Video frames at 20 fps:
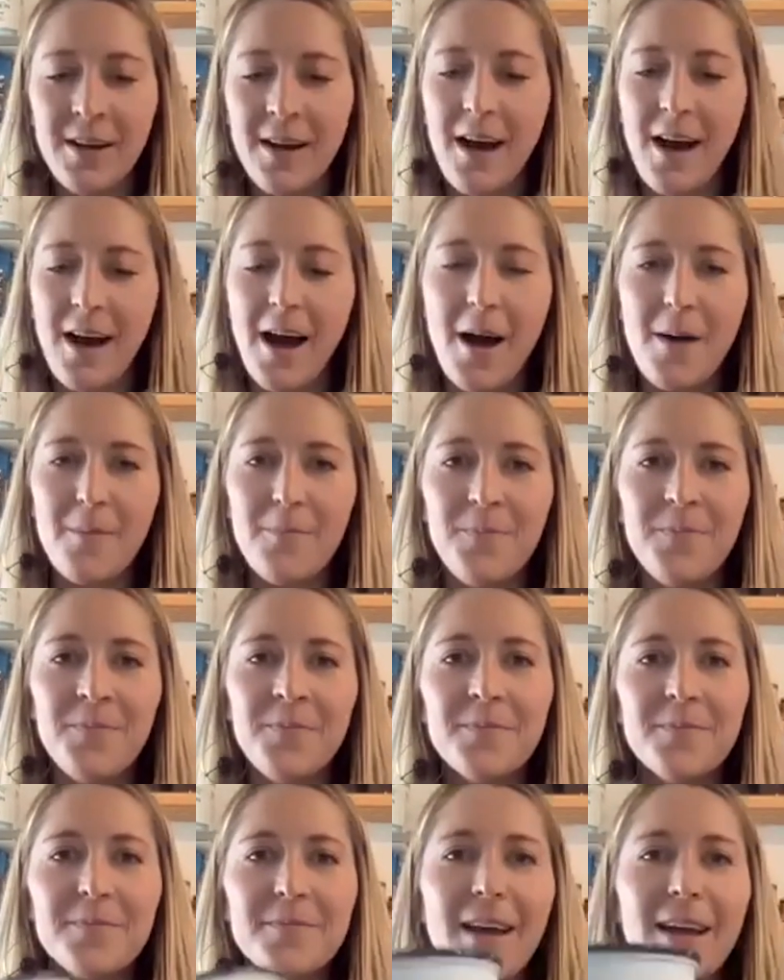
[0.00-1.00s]
And
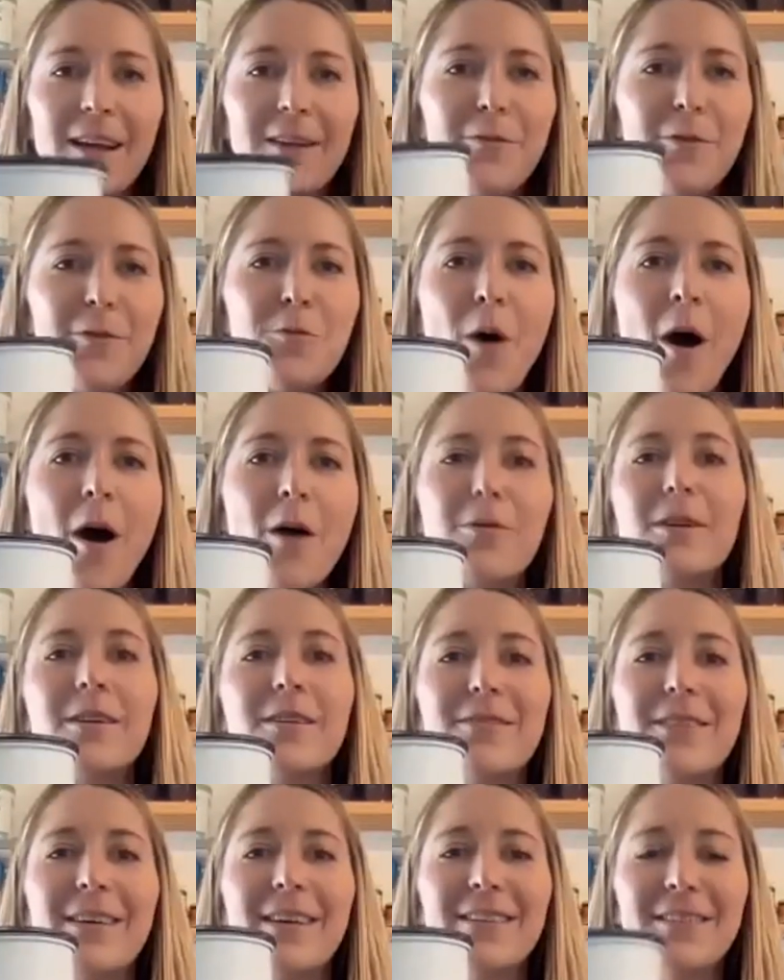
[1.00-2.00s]
if you want one
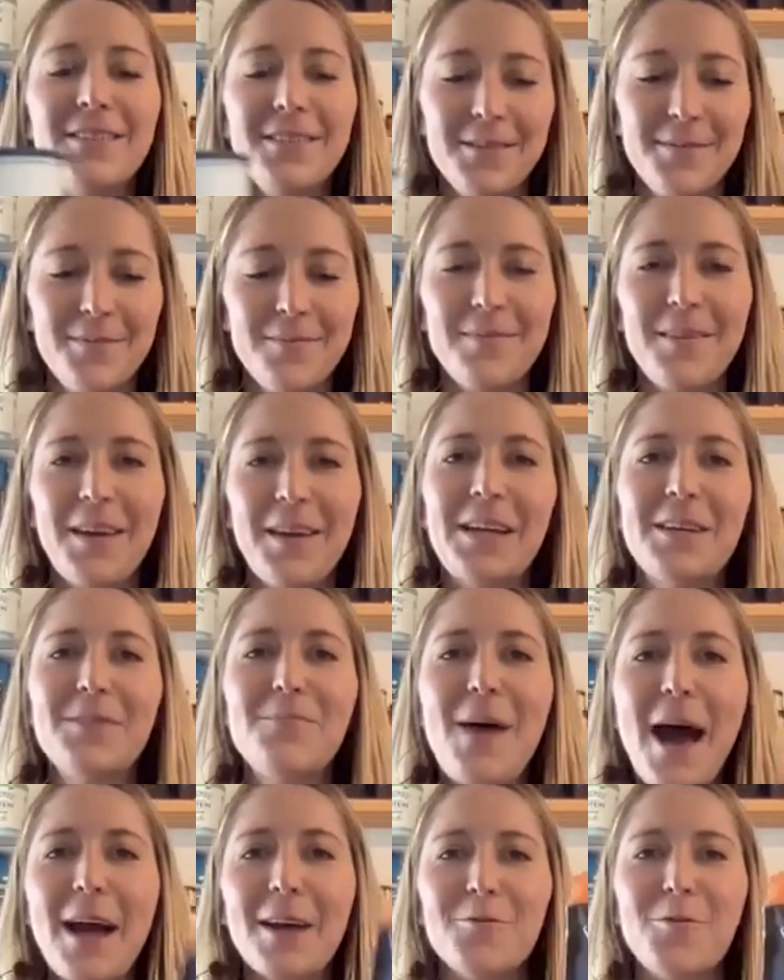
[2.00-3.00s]
of these and a
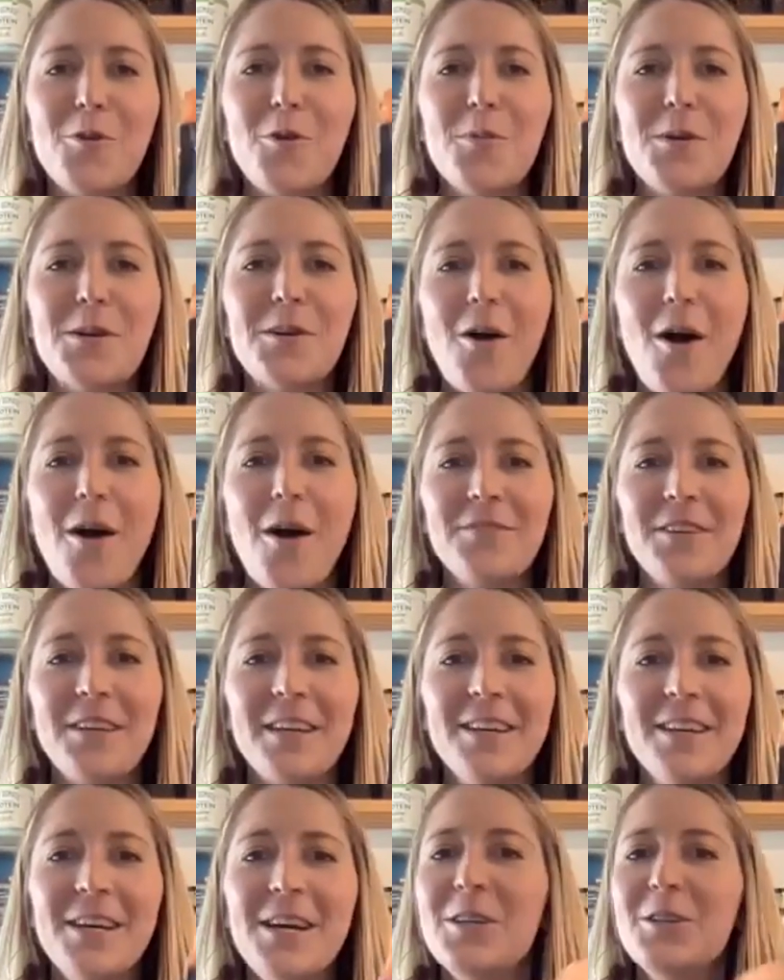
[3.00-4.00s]
bag of whole bean
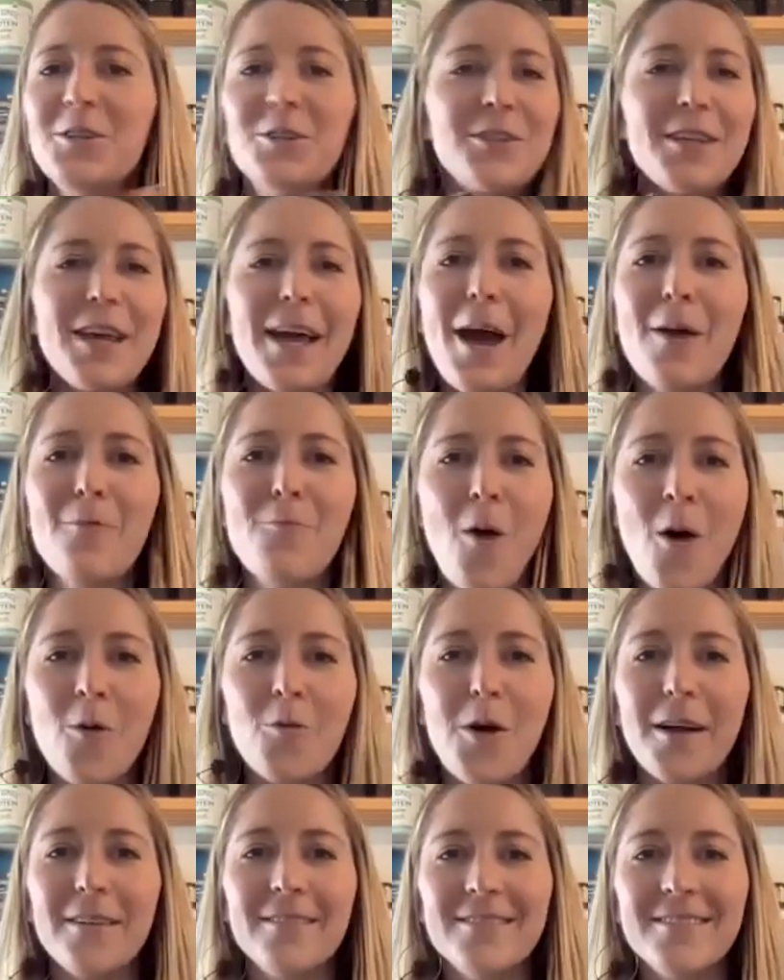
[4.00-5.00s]
coffee, just say I want
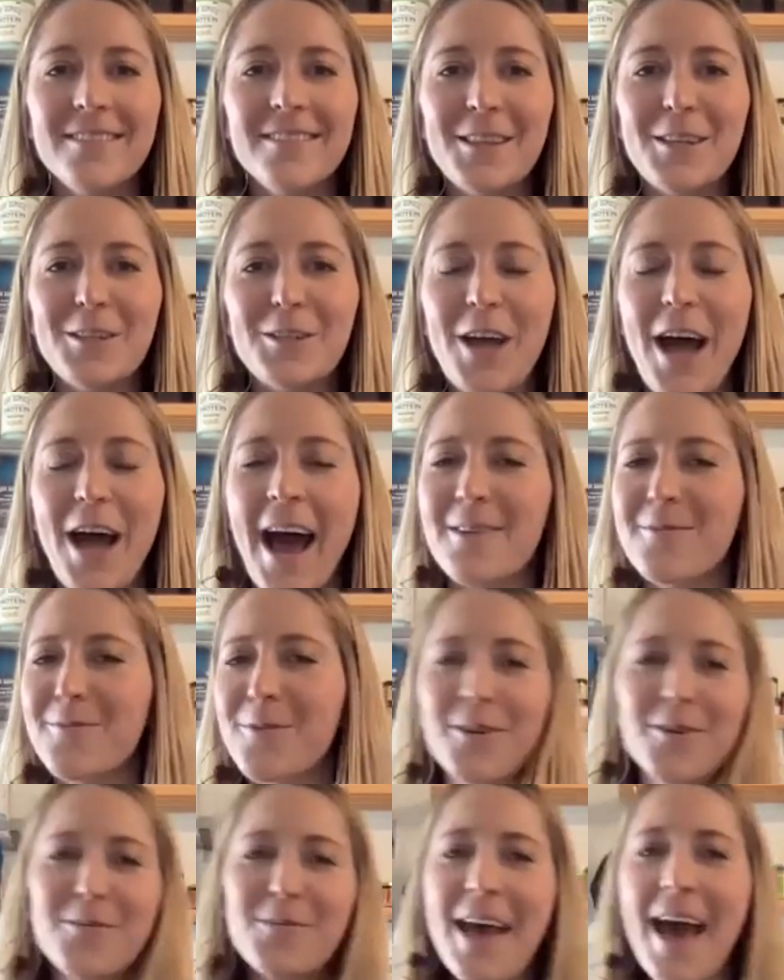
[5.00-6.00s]
one in the chat. We're
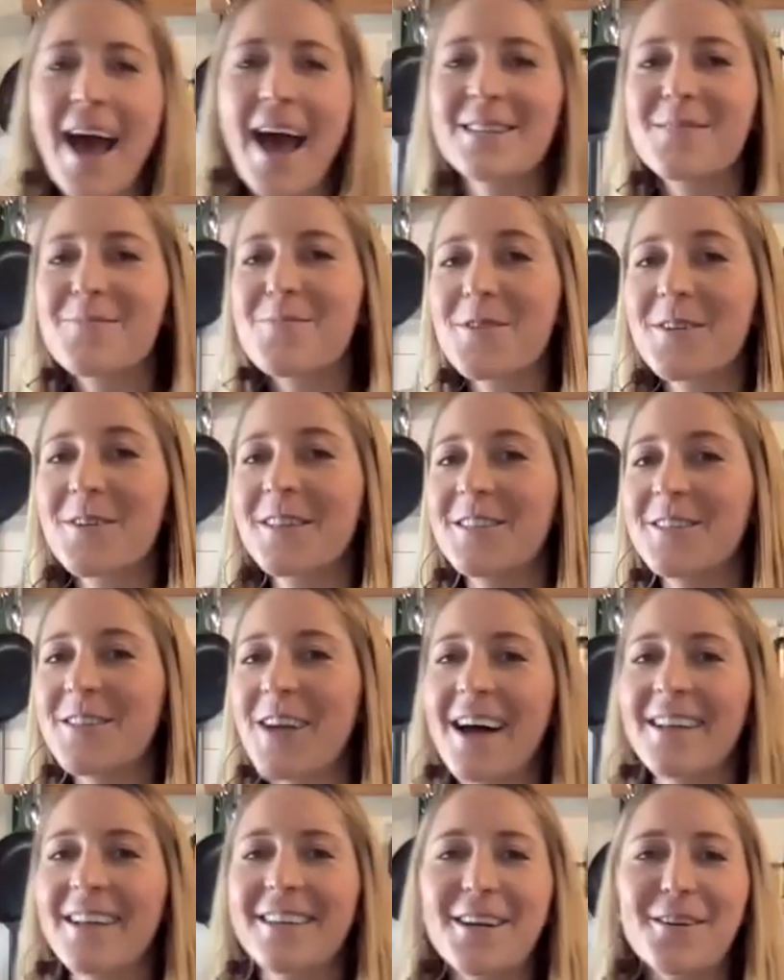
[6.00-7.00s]
going to be exporting the
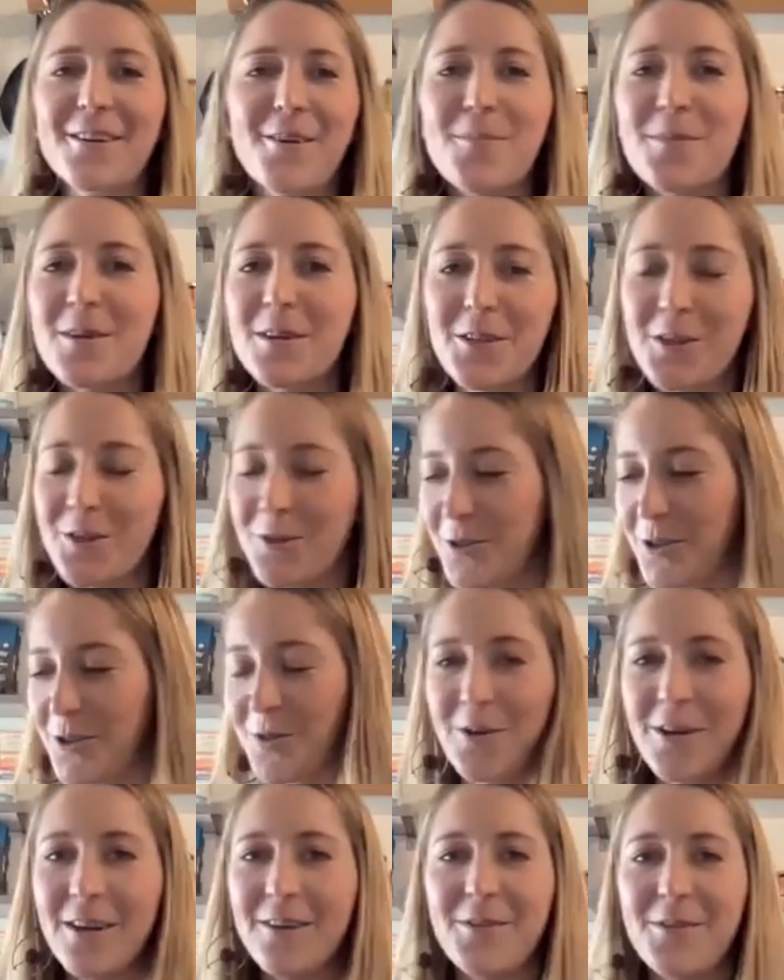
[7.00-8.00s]
chat later. I'm going to choose
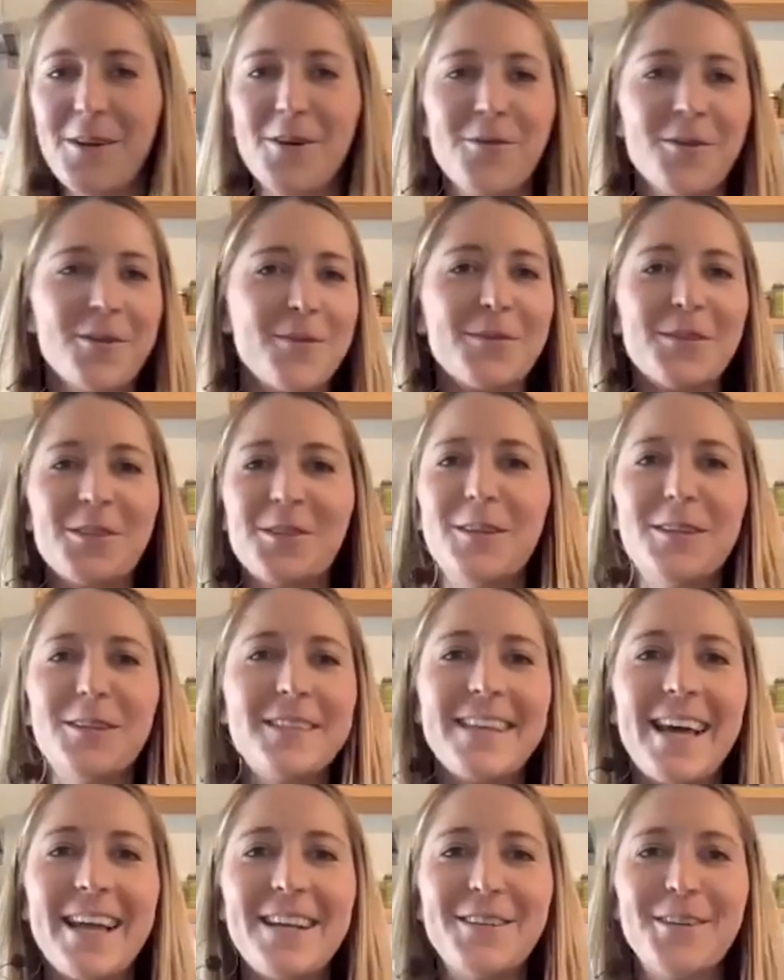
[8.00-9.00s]
3 of you and I'm just going to
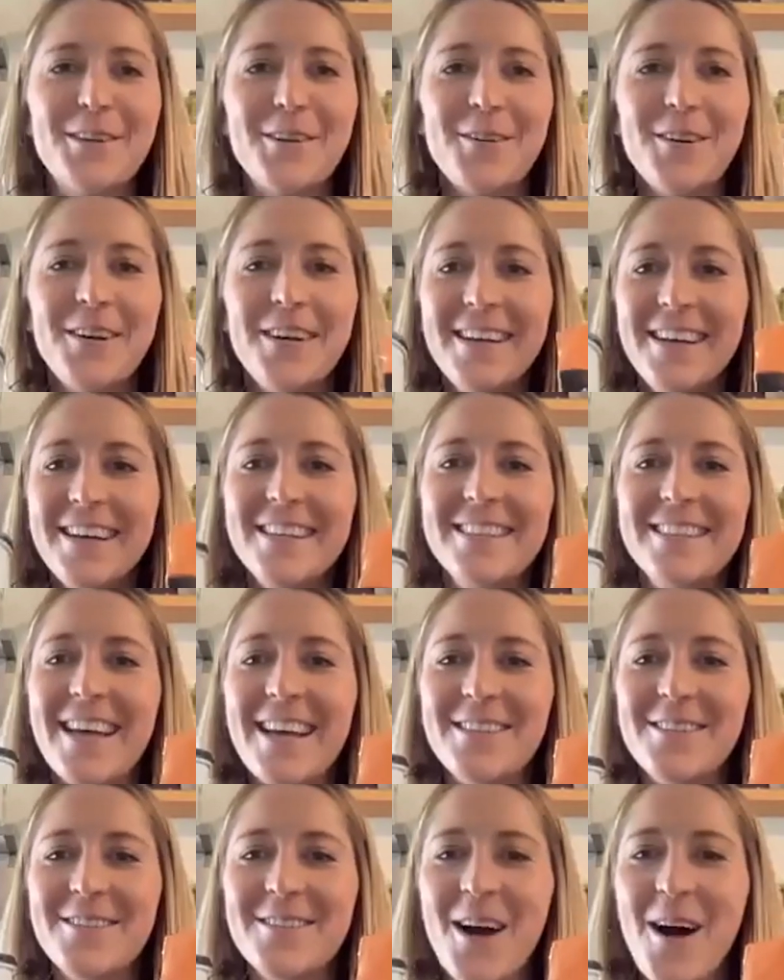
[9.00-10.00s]
send
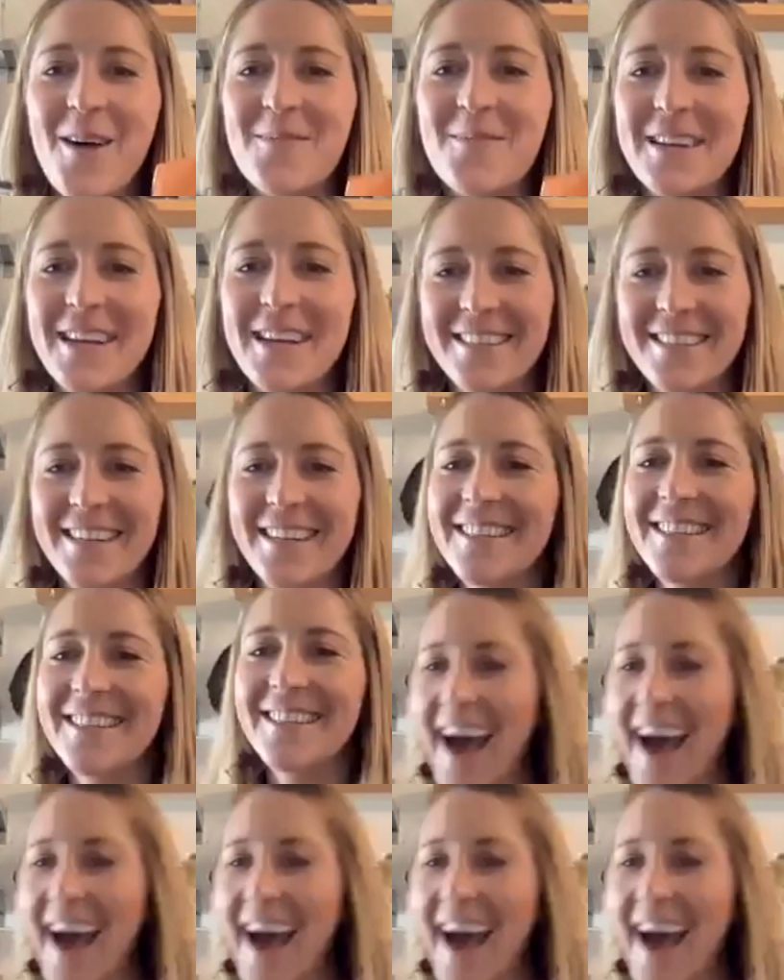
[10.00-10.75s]
you a combination.